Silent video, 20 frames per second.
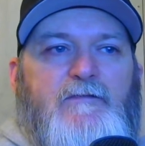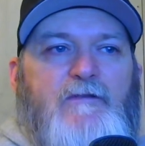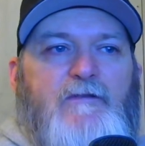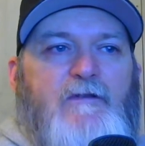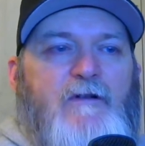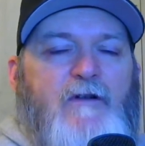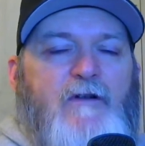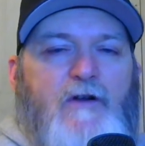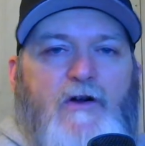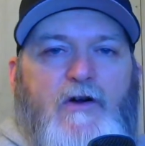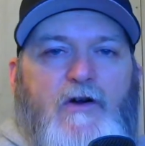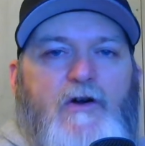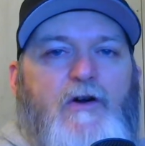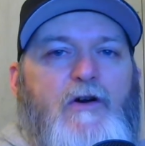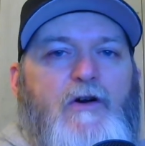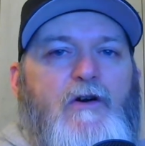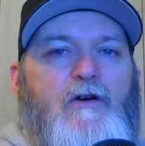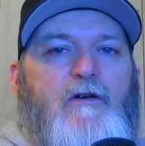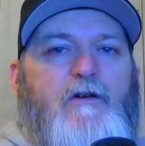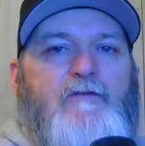
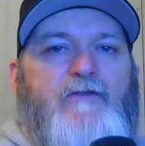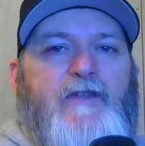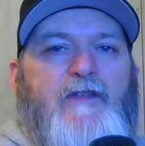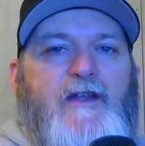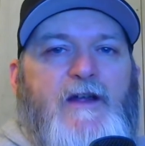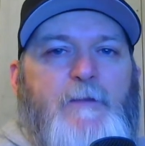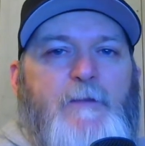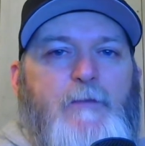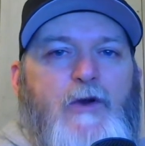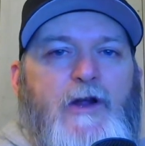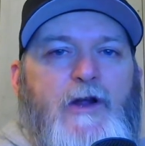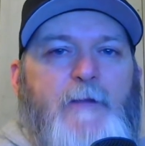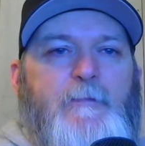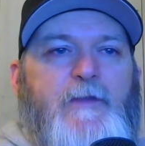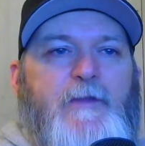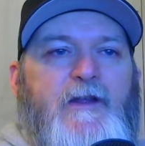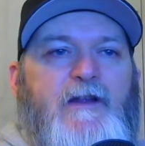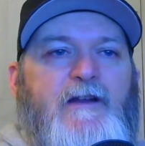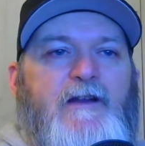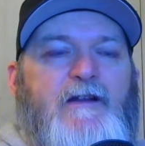all of that
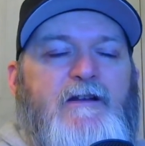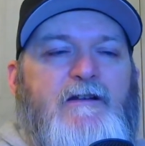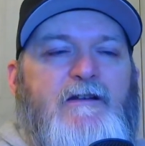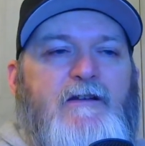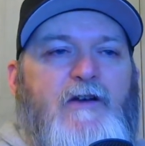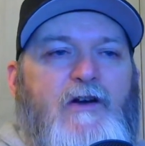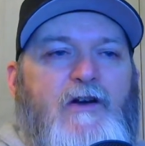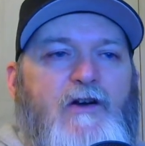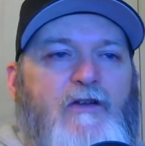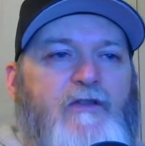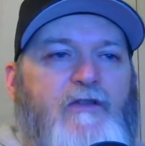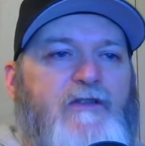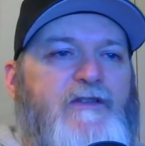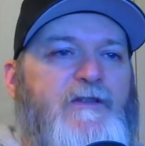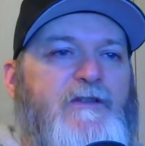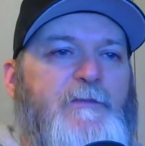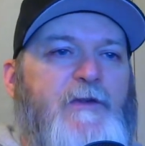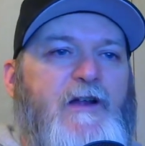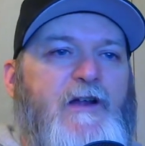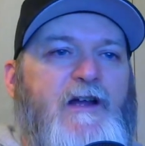prepping and all the
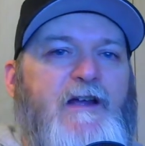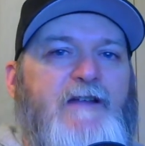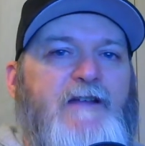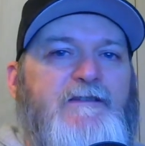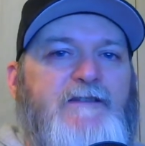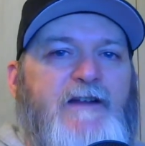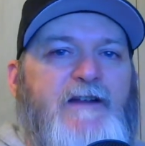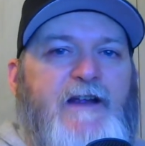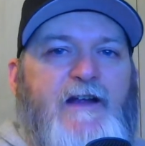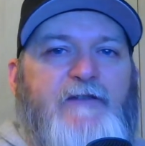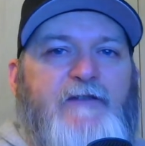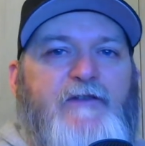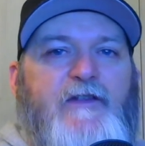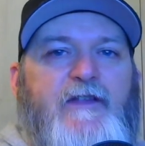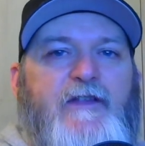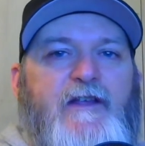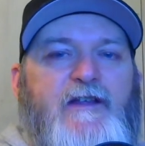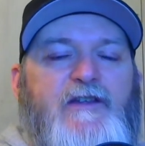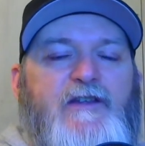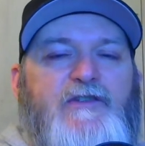supplies and
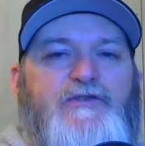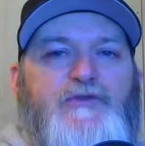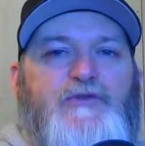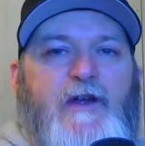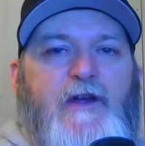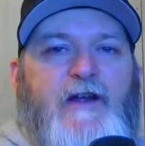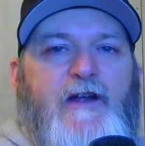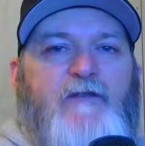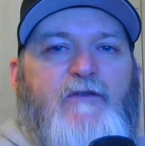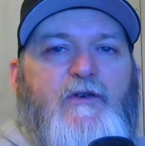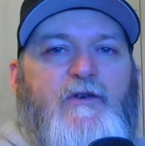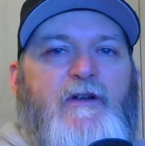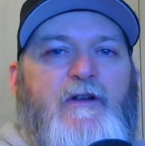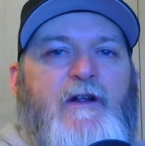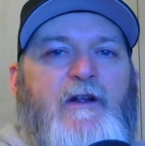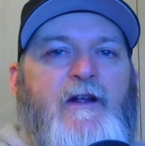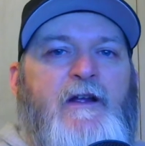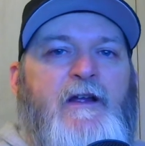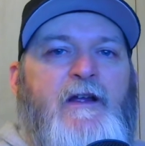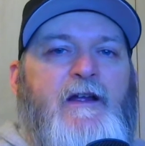everything that you ever
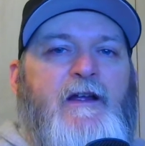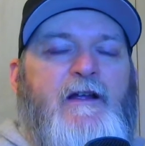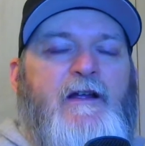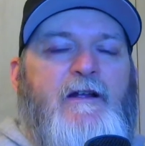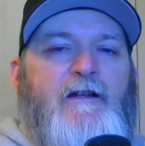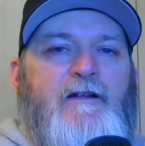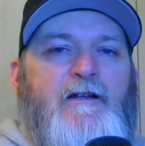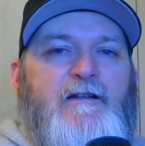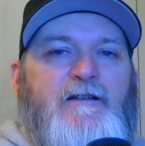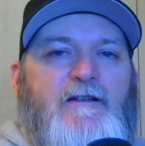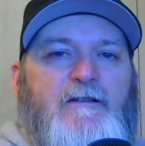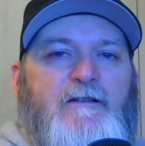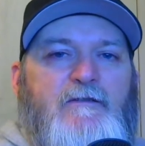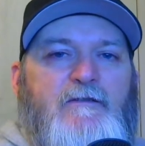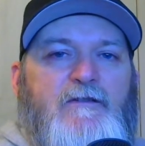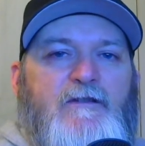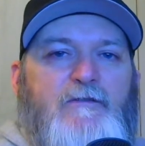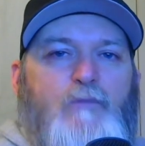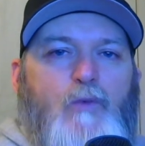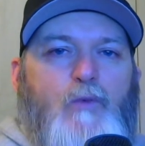
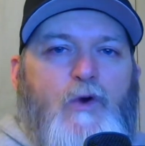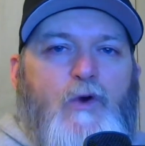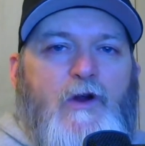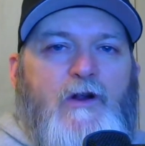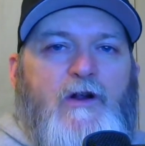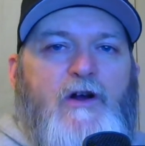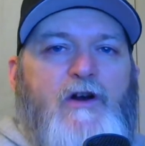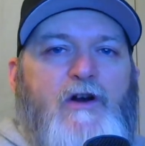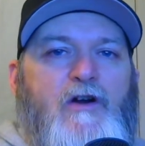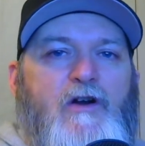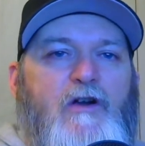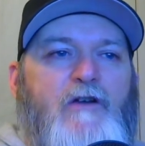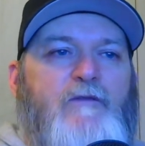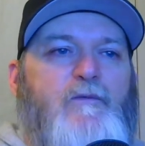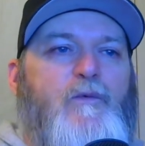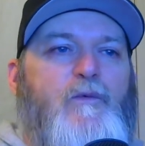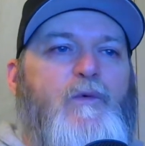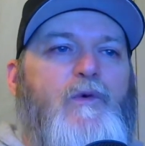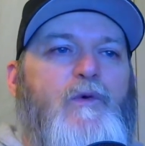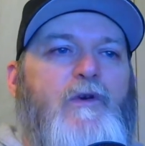work hard
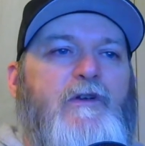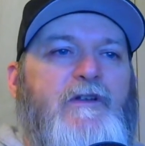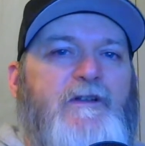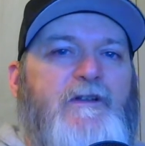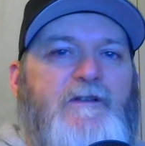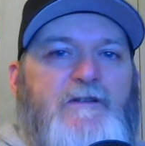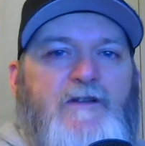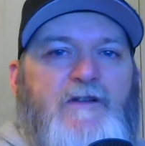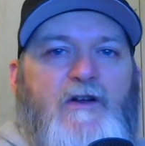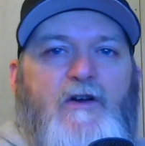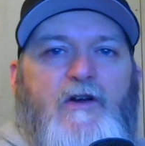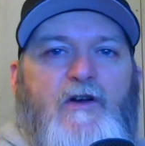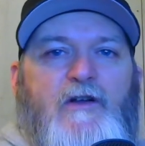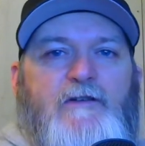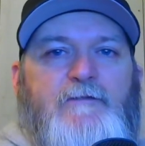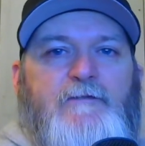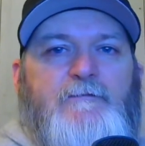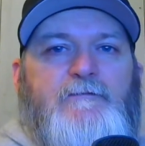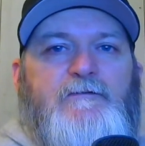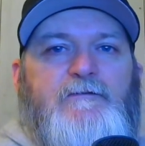for is gone.
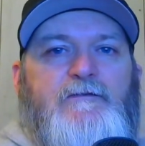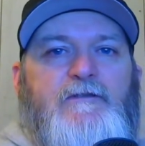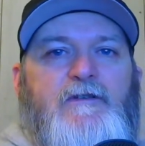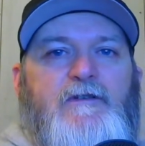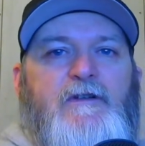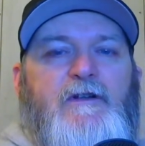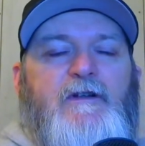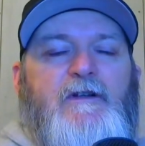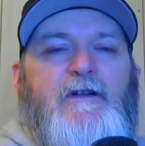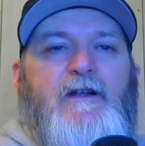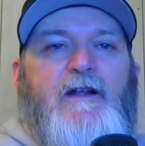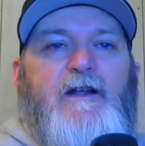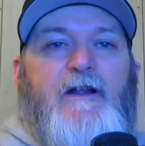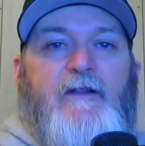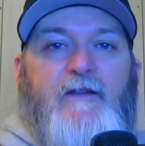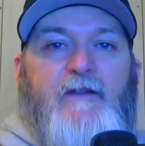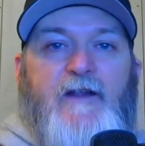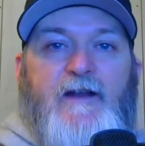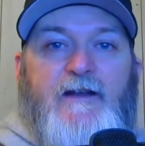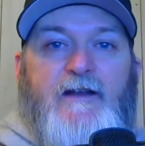And
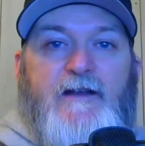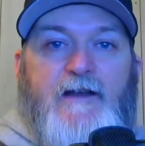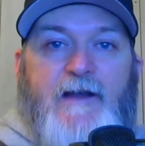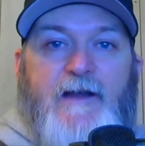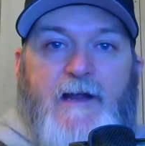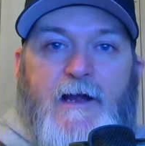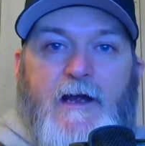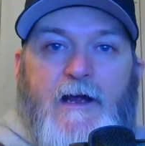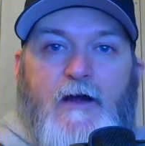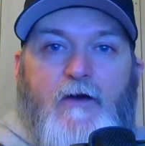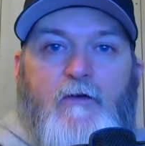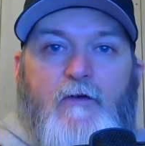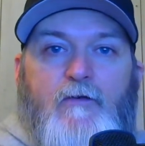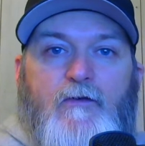then now